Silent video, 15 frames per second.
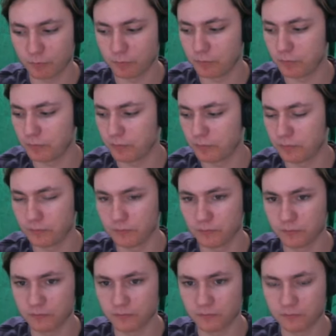
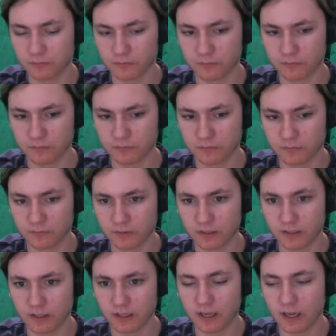
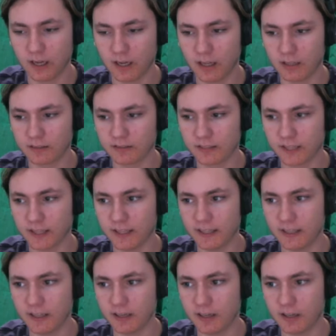(not speaking)